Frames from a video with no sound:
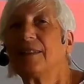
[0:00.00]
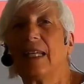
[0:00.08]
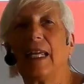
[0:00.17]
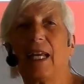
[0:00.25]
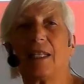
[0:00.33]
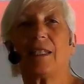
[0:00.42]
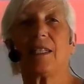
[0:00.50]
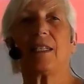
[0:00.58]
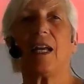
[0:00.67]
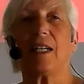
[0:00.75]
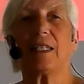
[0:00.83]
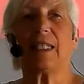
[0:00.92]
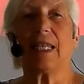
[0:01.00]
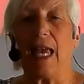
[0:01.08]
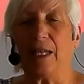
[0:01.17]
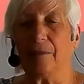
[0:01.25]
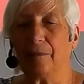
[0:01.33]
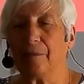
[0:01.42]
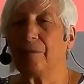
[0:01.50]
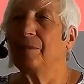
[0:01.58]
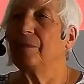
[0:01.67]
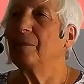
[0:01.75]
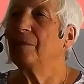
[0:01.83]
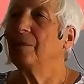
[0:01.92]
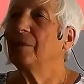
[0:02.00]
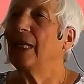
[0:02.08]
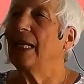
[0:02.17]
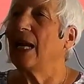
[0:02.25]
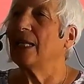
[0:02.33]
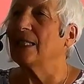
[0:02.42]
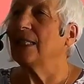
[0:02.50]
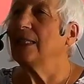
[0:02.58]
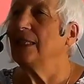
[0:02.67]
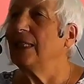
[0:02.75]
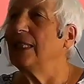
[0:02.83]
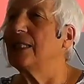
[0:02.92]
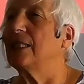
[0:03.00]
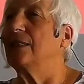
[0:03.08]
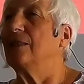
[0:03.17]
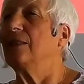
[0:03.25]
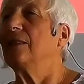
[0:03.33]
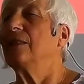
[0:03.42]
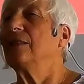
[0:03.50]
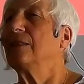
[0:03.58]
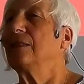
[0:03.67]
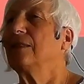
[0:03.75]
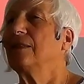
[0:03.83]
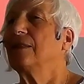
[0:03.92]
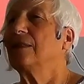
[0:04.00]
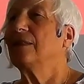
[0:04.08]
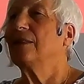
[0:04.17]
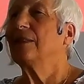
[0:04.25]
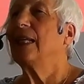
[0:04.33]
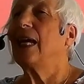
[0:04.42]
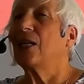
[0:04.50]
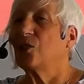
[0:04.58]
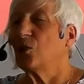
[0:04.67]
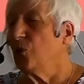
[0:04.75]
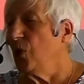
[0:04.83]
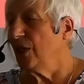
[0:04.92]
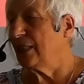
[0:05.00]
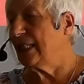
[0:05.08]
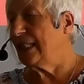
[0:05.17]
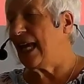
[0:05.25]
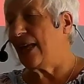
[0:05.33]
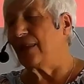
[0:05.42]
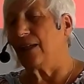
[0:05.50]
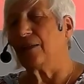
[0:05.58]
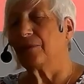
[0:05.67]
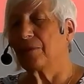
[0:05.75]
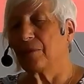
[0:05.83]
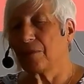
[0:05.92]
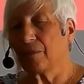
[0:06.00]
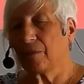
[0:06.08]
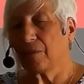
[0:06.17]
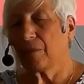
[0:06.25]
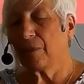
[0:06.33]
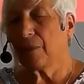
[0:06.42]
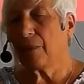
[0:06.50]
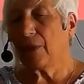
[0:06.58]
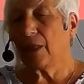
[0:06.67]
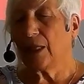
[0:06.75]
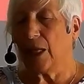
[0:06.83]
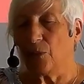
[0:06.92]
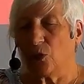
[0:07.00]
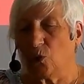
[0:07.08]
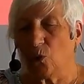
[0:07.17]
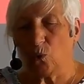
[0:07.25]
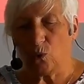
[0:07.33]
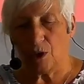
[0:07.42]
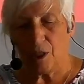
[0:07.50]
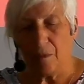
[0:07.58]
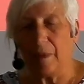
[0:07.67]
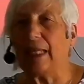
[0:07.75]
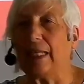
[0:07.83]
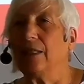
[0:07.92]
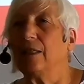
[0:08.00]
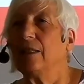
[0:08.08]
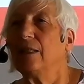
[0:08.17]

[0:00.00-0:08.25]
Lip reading: they had to start again. They had to listen. They had to work together. They were called to be